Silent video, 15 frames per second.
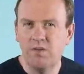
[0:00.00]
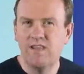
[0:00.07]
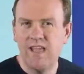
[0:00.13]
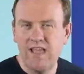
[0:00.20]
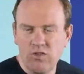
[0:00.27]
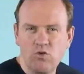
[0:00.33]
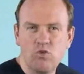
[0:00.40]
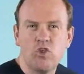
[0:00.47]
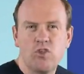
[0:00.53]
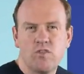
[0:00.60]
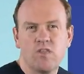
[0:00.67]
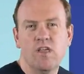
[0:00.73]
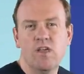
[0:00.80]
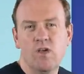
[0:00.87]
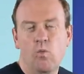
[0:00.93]
but that you
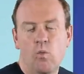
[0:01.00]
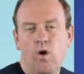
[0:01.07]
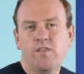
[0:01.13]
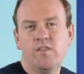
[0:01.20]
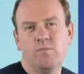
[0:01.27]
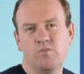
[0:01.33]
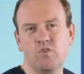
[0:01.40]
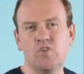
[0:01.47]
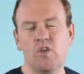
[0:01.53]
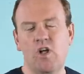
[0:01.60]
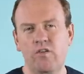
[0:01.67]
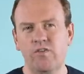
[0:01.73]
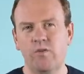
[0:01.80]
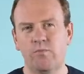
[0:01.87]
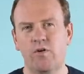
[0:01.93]
just want them to
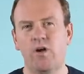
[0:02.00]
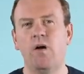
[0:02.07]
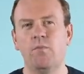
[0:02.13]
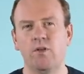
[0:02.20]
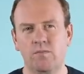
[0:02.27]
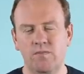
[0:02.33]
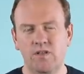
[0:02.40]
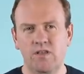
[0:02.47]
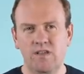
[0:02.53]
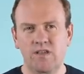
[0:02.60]
solve the problem.